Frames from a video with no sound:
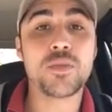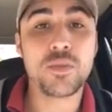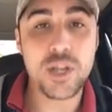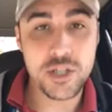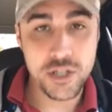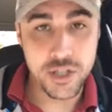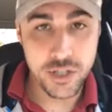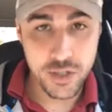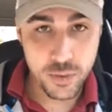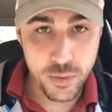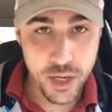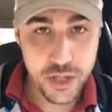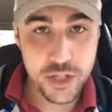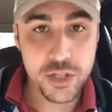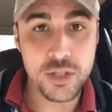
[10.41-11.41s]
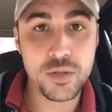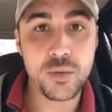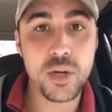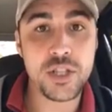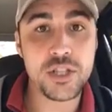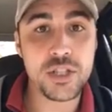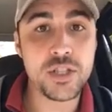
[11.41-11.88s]
The Russians
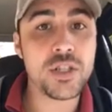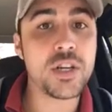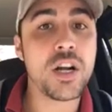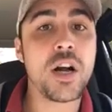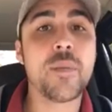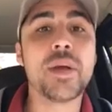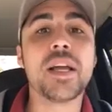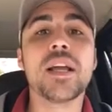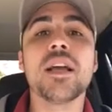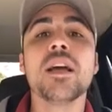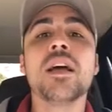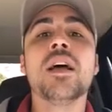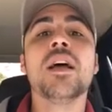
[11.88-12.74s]
are coming.